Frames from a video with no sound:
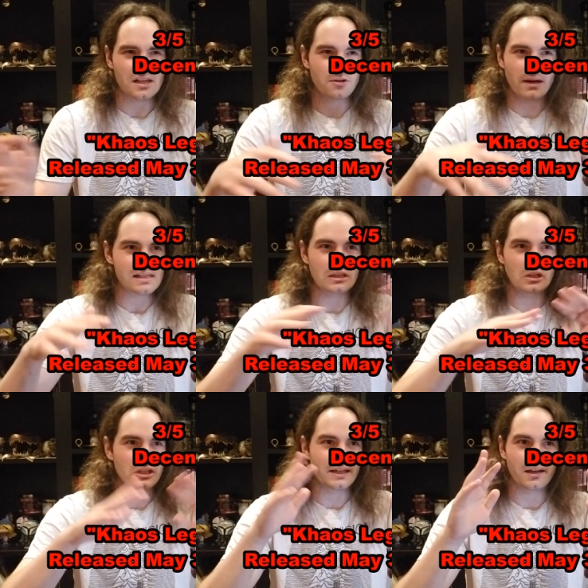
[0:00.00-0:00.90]
Otherwise, I
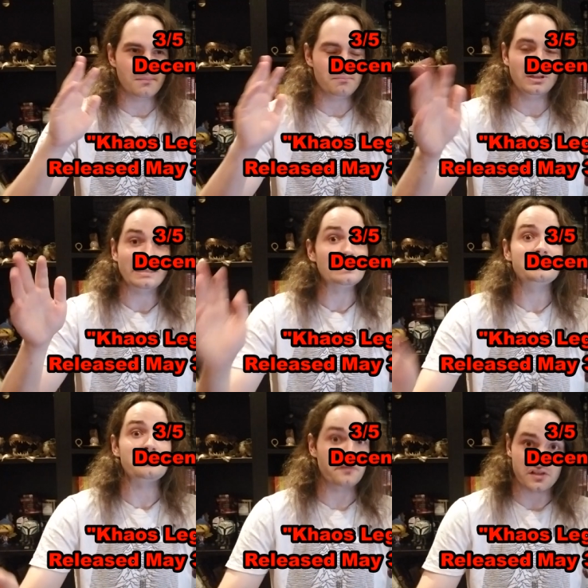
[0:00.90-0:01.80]
look like a complete
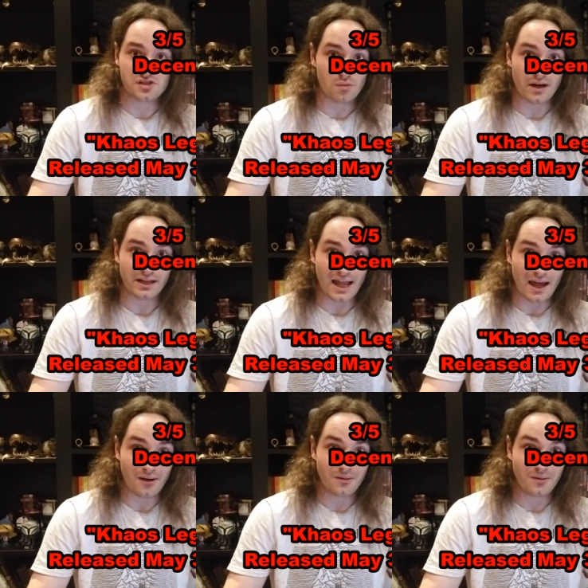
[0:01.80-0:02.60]
doofus right now.